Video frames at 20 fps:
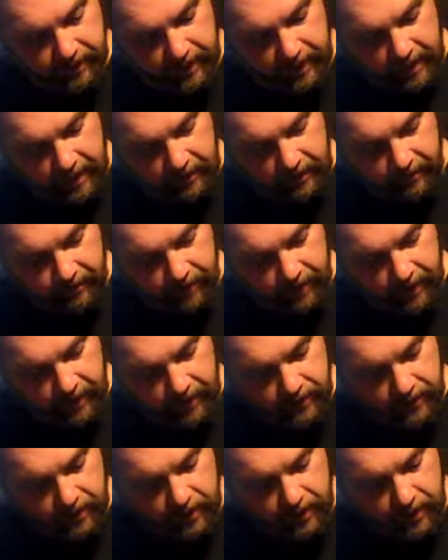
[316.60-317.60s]
and 8th
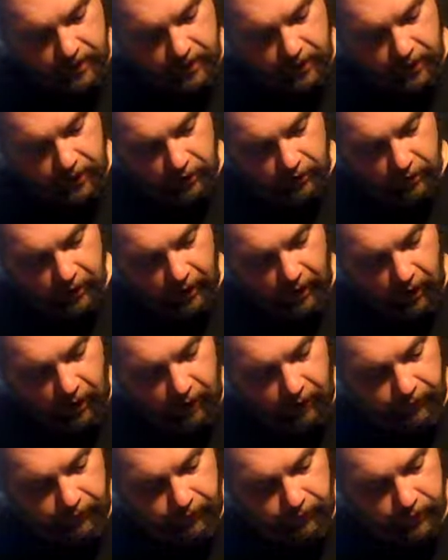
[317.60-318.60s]
frets. You can play
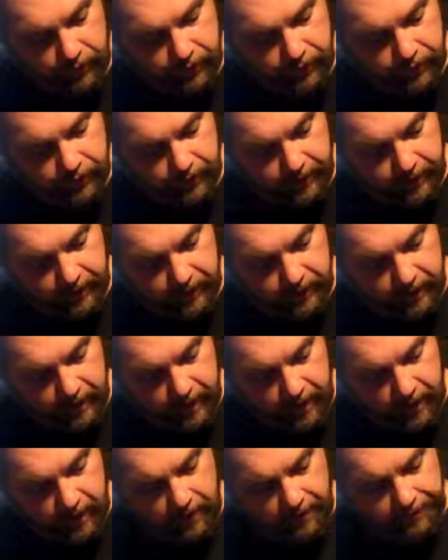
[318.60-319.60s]
all 4 strings
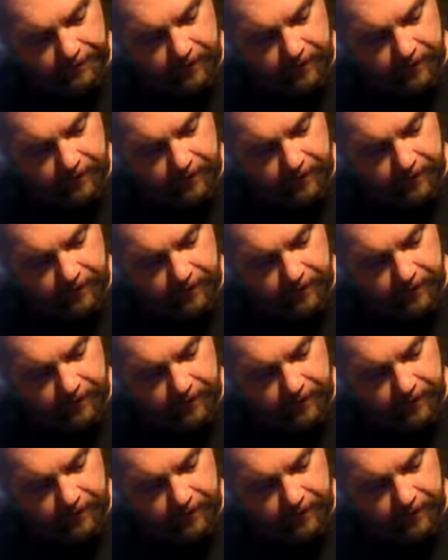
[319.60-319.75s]
there.